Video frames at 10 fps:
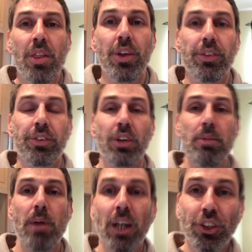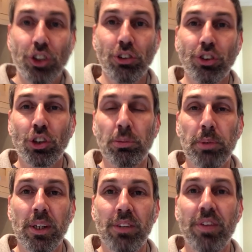that my insurance
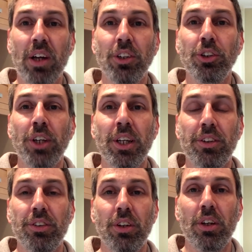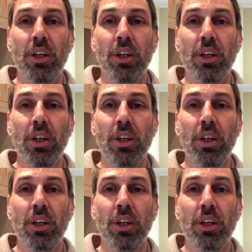company had valued it